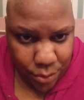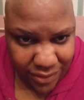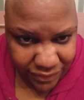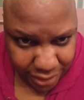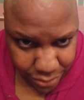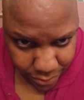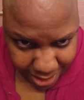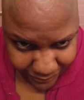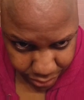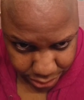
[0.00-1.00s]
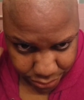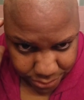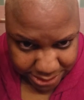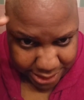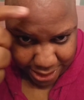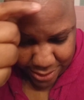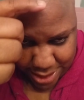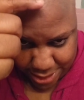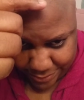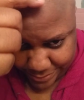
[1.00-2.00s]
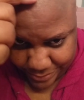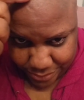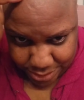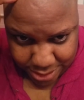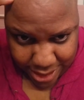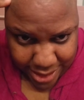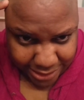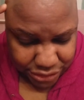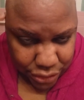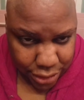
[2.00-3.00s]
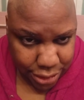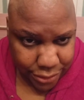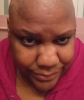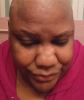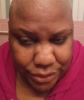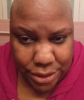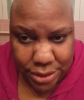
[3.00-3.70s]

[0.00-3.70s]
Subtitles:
One thing you don't ever lose, see the hairline? How that's darker?